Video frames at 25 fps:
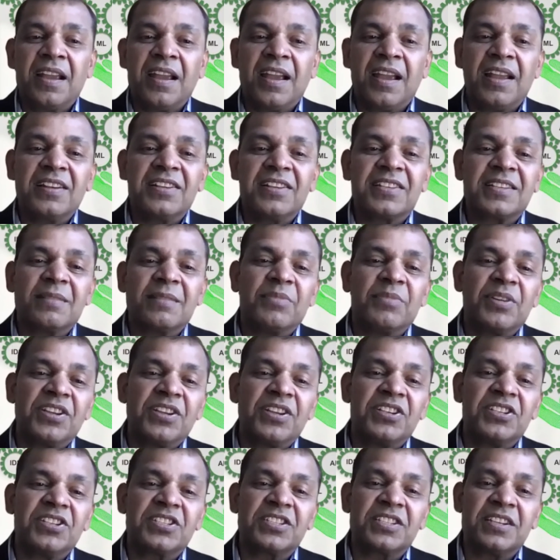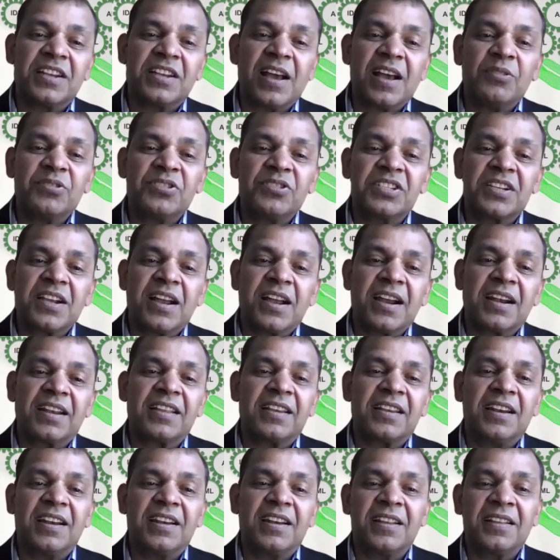and somebody is now
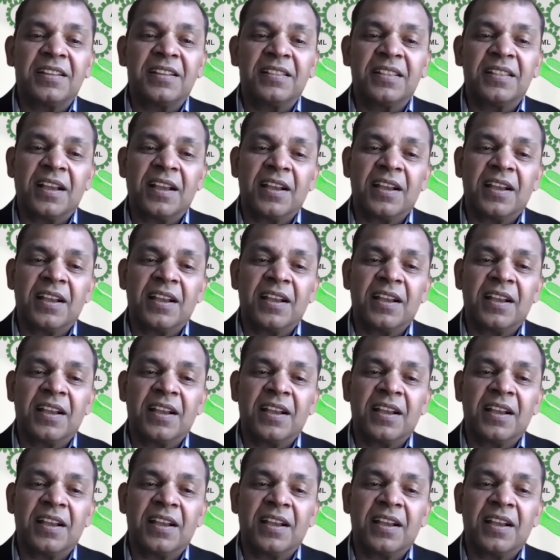start creating